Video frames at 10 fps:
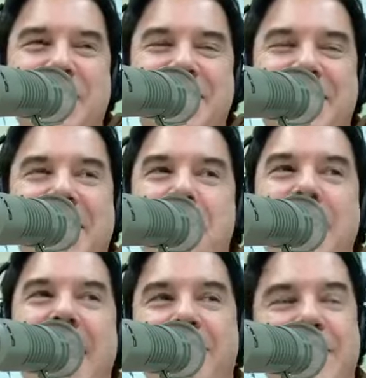Stephen, I
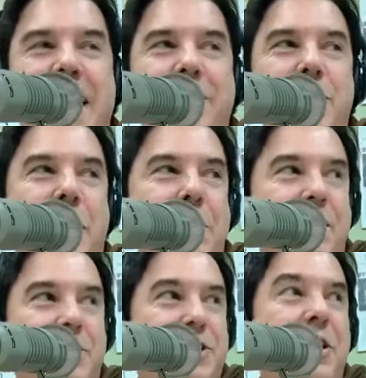may have to have you come on
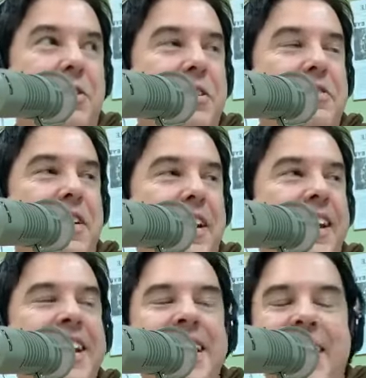the show. You're funny.